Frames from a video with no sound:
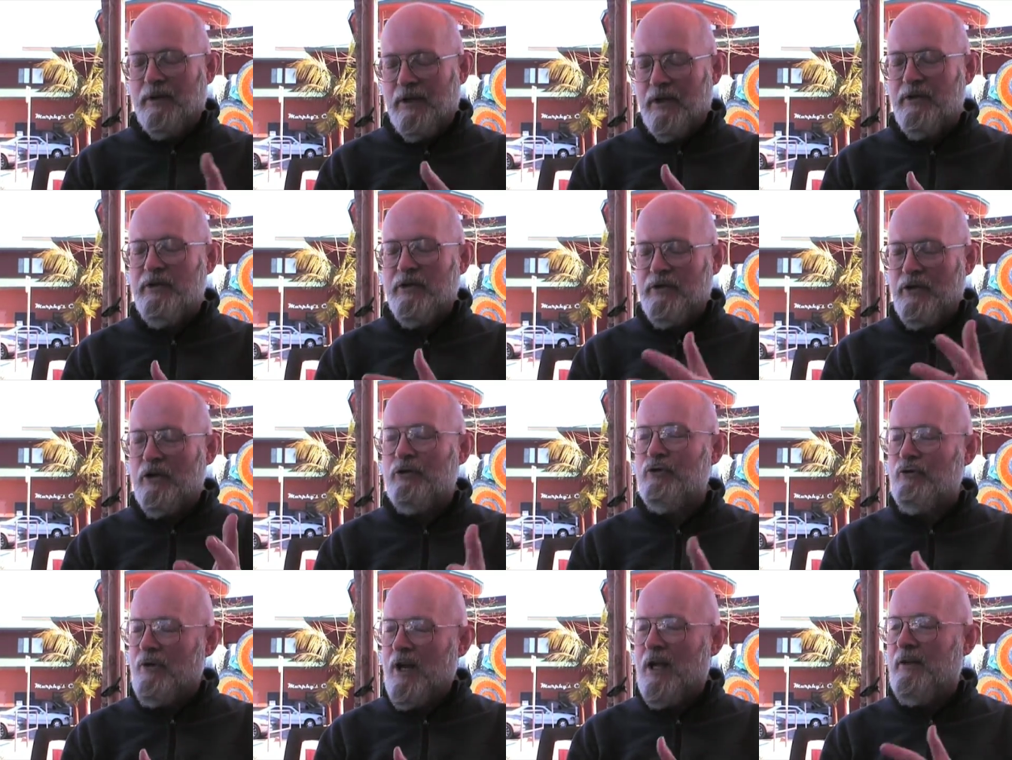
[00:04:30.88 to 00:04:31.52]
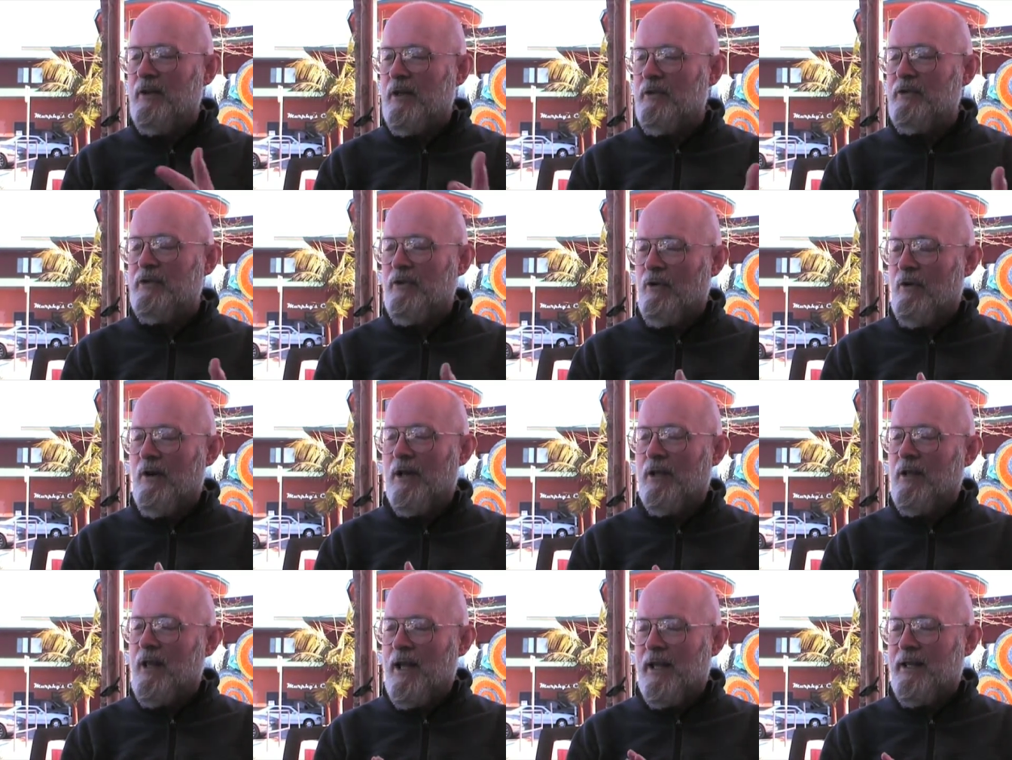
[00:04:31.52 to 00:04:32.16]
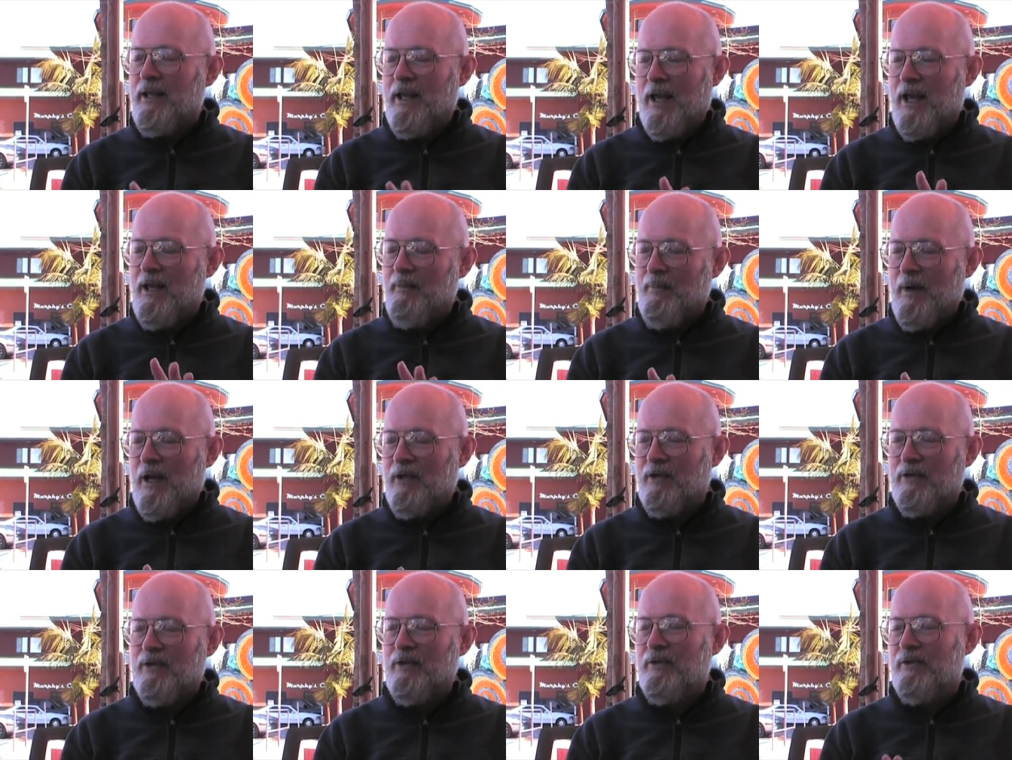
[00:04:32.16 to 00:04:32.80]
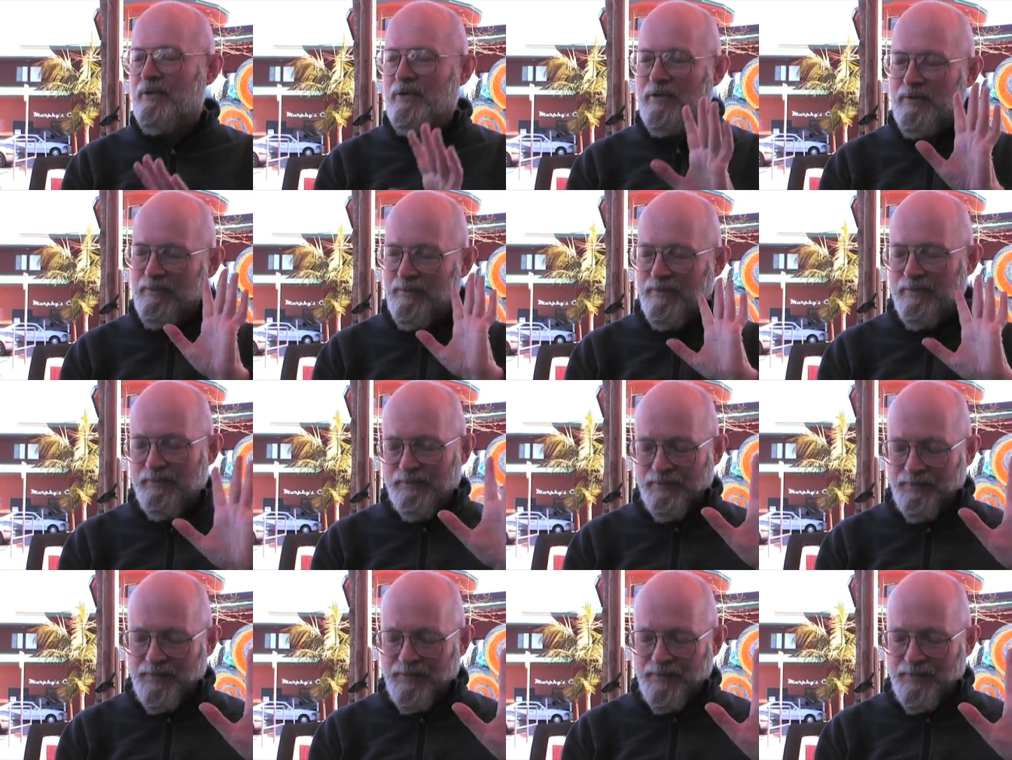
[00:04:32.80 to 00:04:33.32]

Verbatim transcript: this is a trend that's going like gangbusters.